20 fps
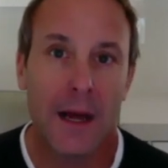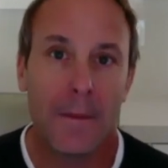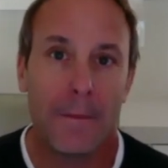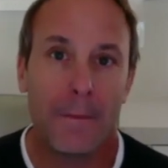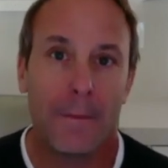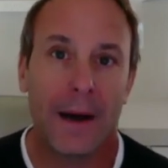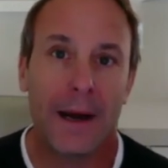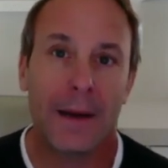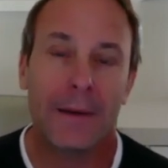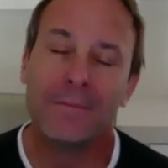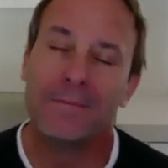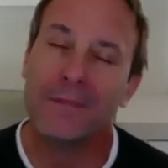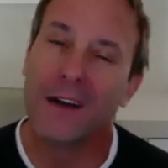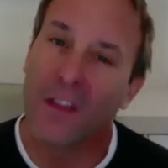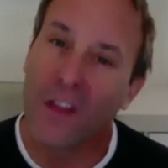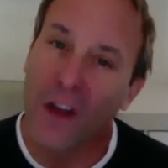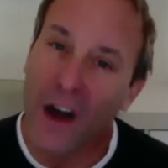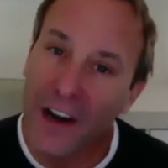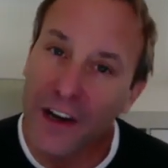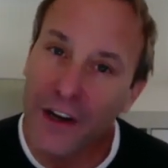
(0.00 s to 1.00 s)
But a
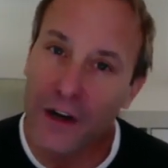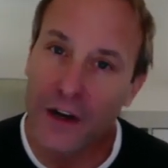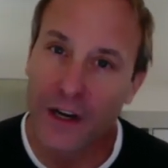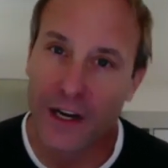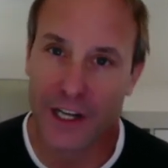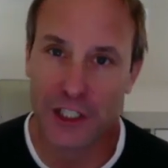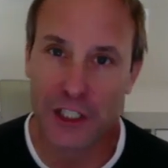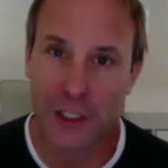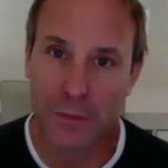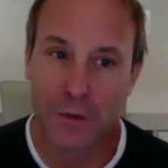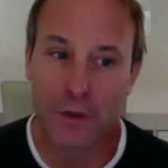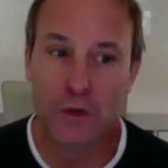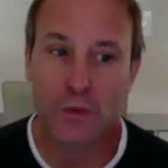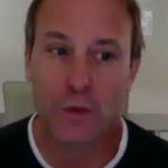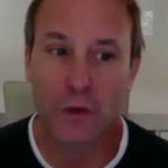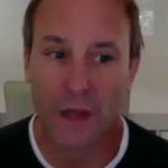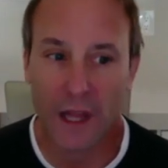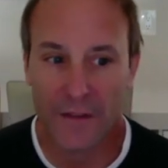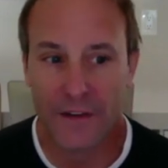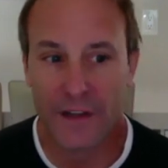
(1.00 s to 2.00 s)
lot of your customers will
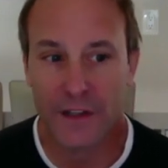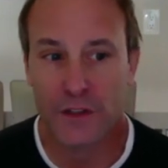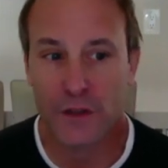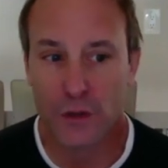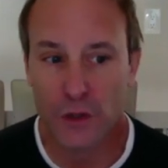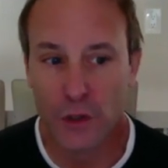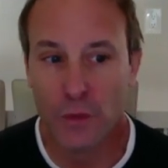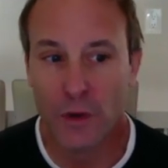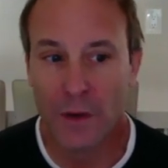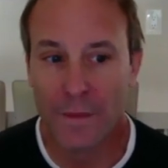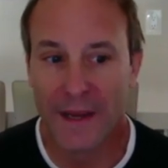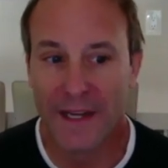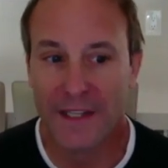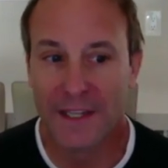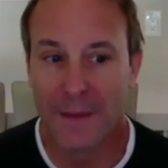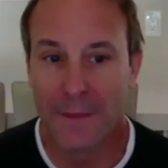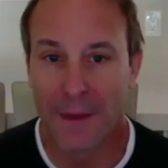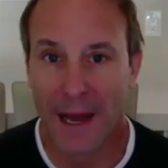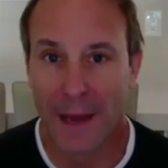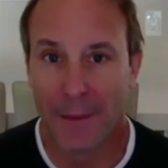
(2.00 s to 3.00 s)
love it, so do what makes
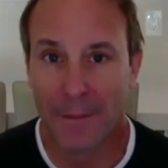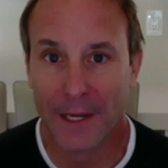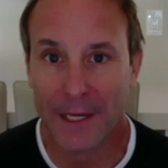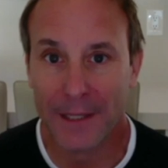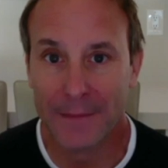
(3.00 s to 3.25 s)
them happy.